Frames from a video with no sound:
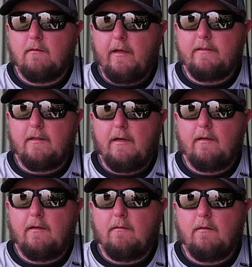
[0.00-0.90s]
like
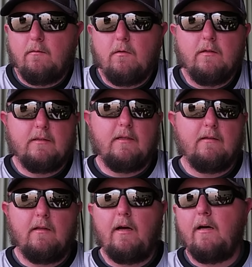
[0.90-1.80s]
that, it really says
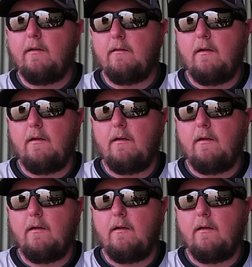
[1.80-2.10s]
a lot.